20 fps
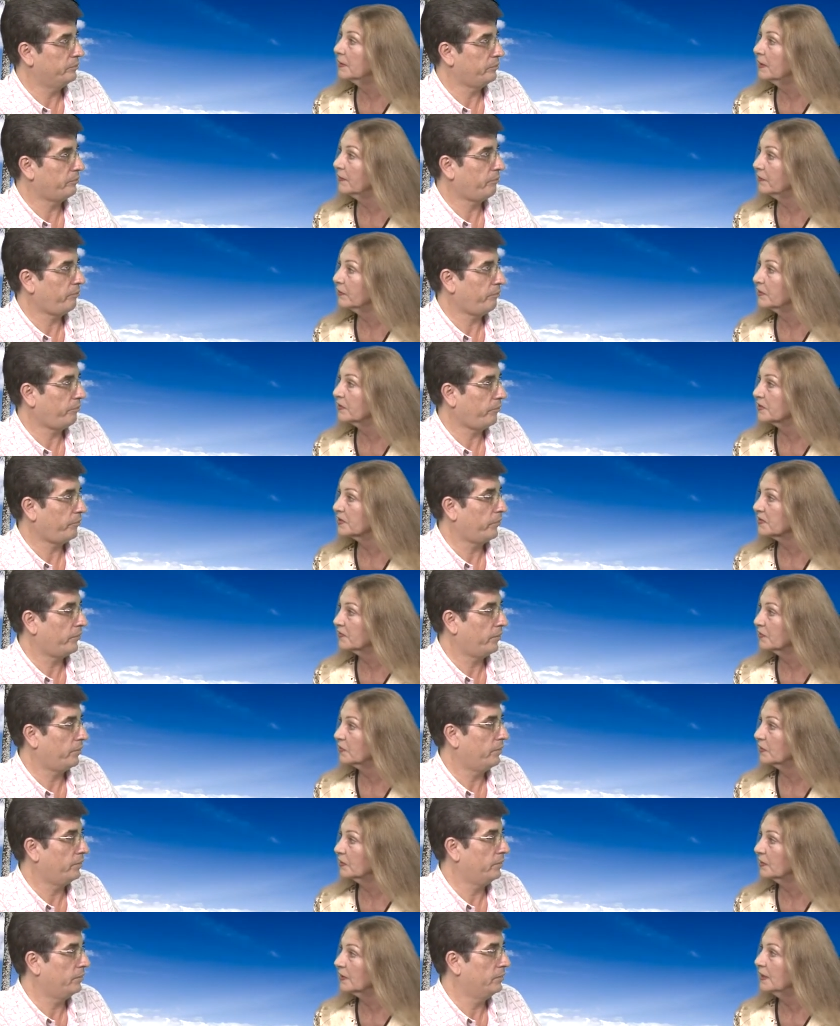Speaker 1: governance for
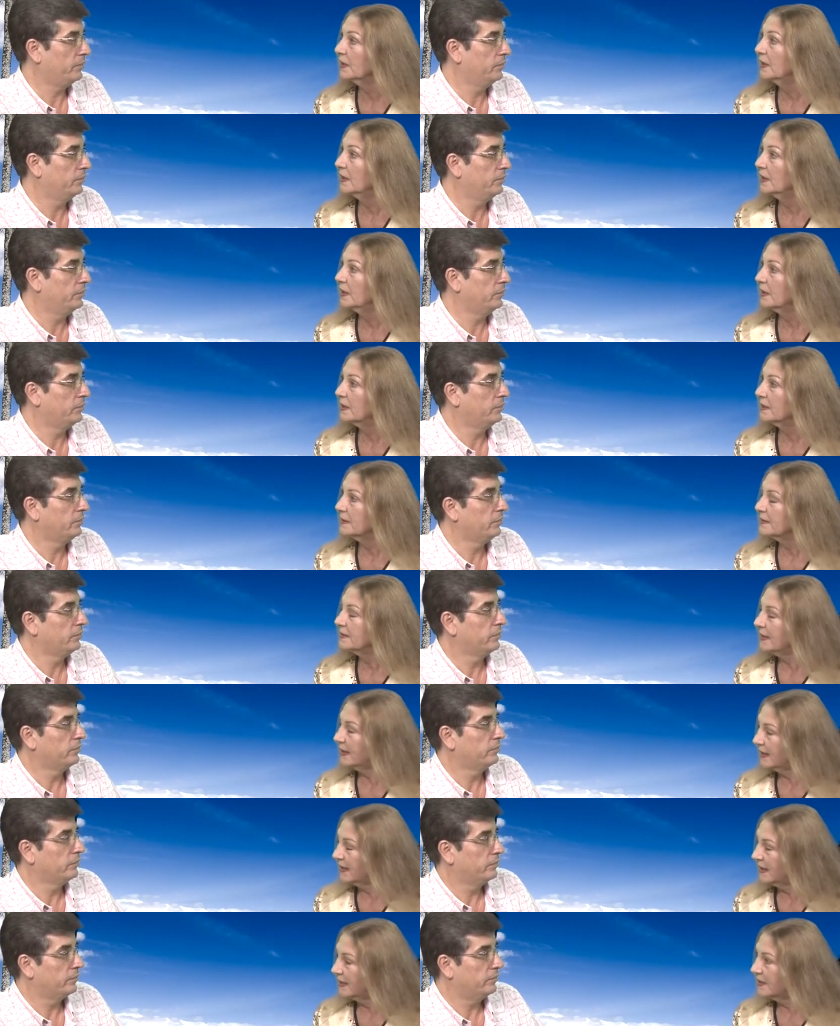
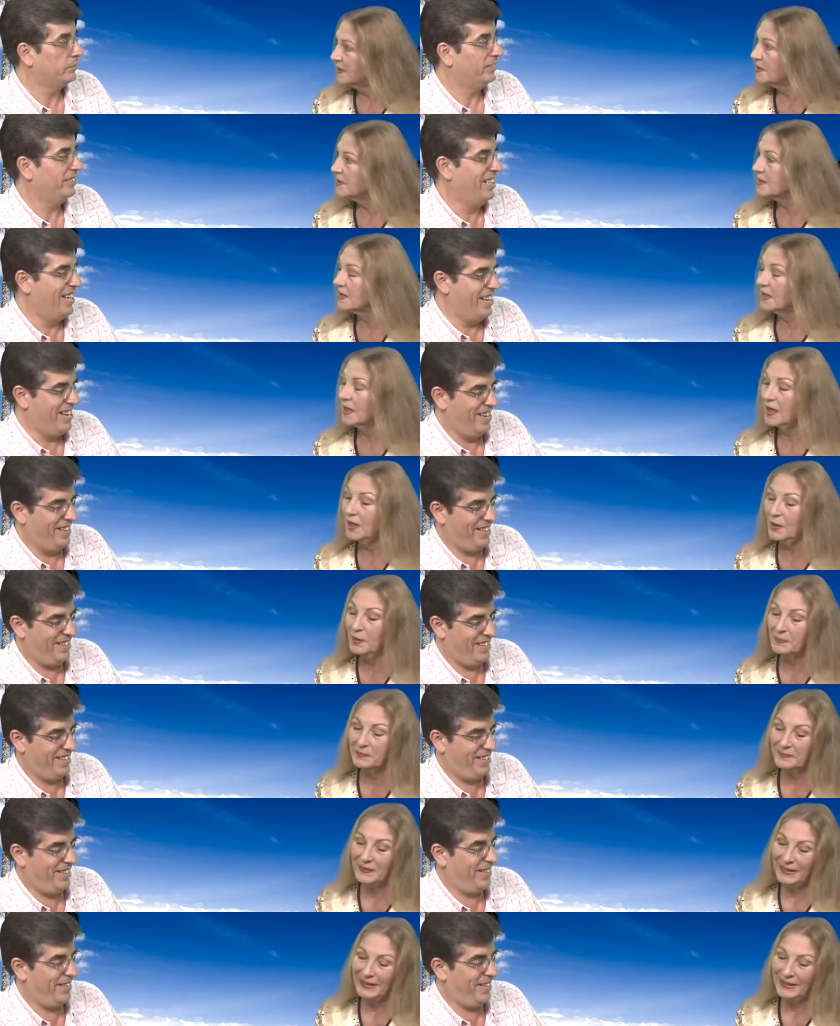decades, um,